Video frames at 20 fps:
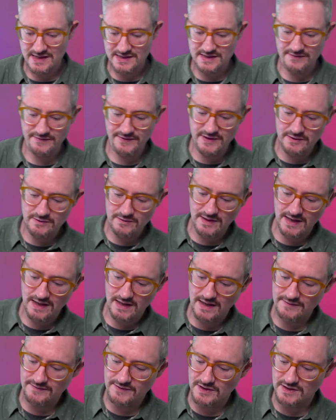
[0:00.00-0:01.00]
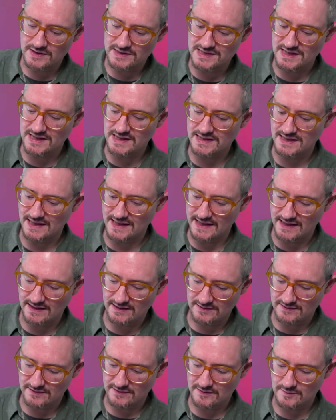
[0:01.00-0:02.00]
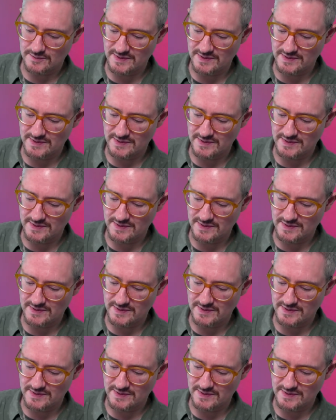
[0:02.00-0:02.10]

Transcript: So if you have got a slide layout